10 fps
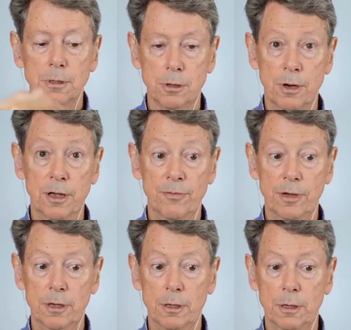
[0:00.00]

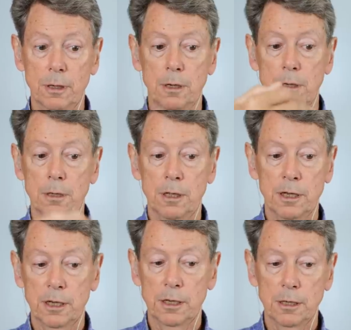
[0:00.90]
craving,
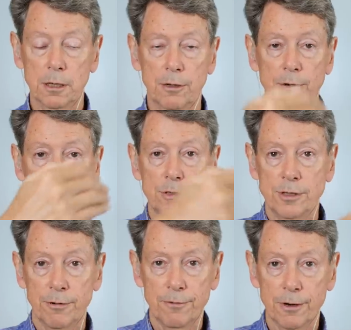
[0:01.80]
clinging,
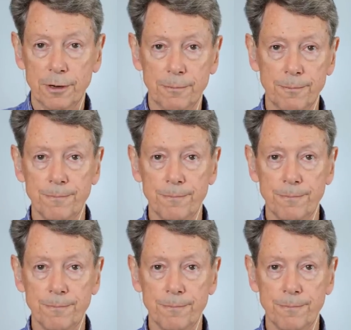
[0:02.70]
suffering.